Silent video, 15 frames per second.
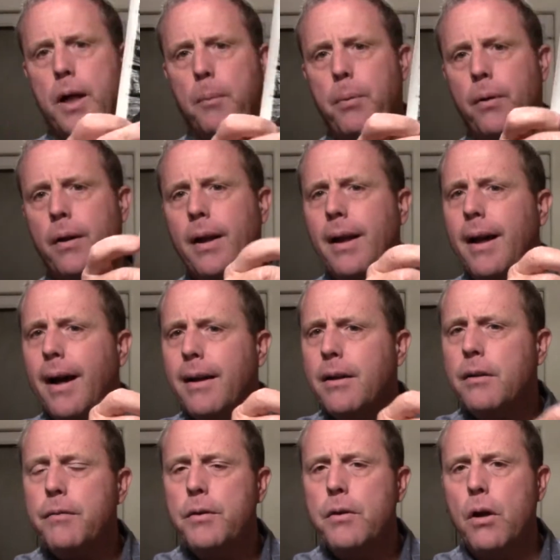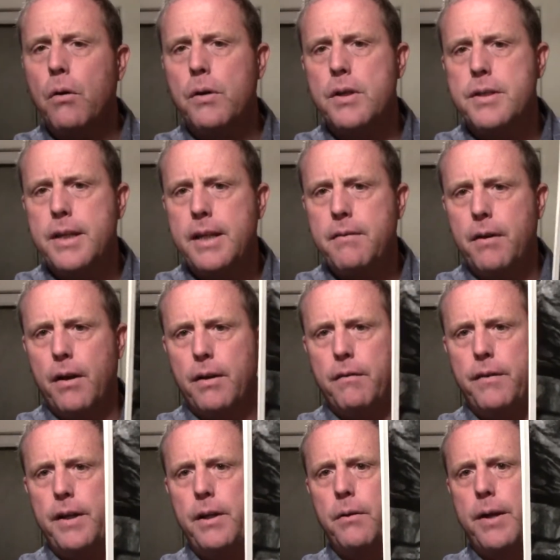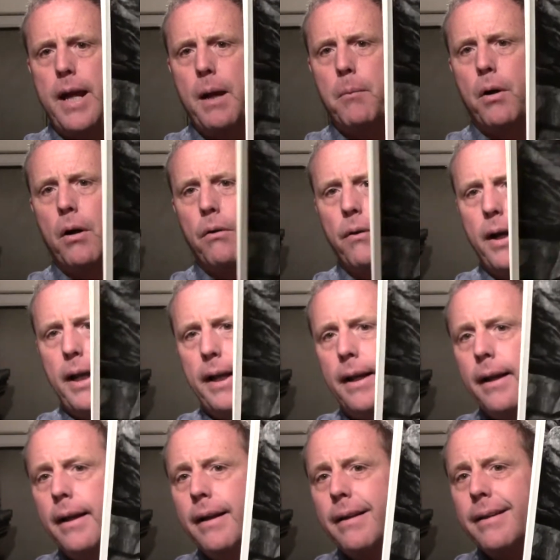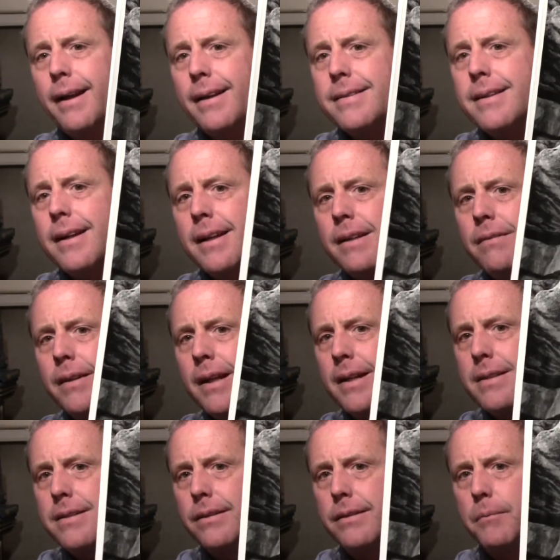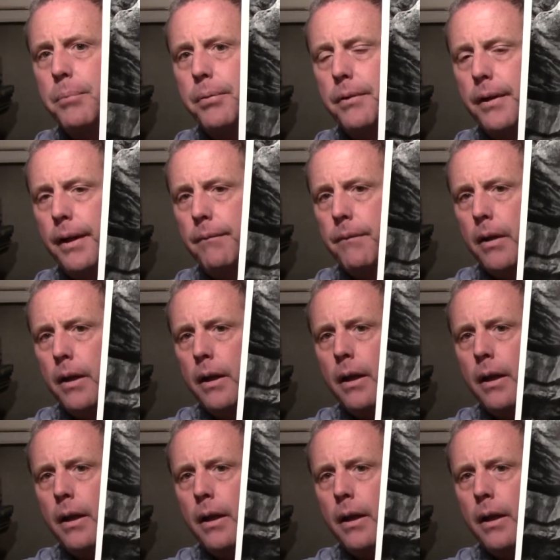a couple. I don't know if you notice, even on the video camera already, that's kind of a nice looking print.